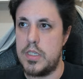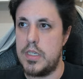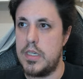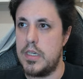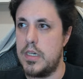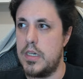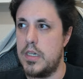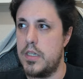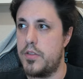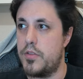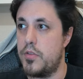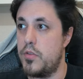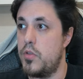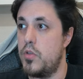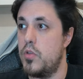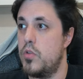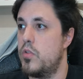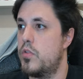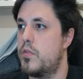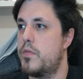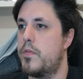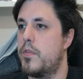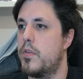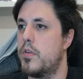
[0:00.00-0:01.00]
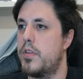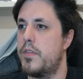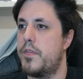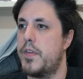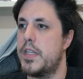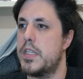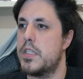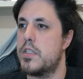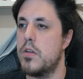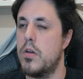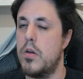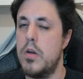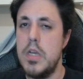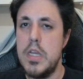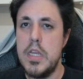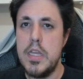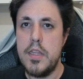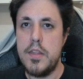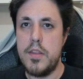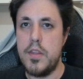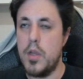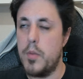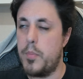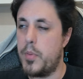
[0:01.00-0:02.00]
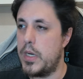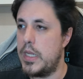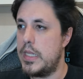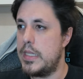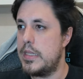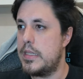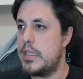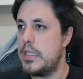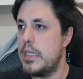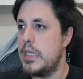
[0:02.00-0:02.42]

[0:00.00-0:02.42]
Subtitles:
to use for defense, so the opponent